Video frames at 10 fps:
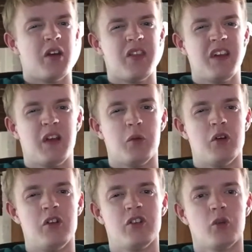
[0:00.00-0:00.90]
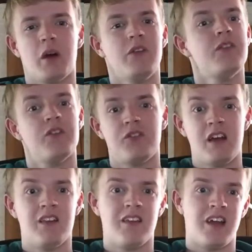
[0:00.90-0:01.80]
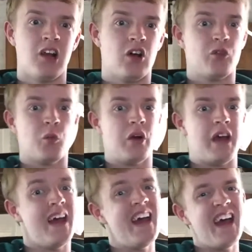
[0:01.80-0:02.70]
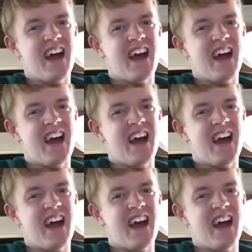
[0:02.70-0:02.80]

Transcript: I think it was 2015 that they last won it,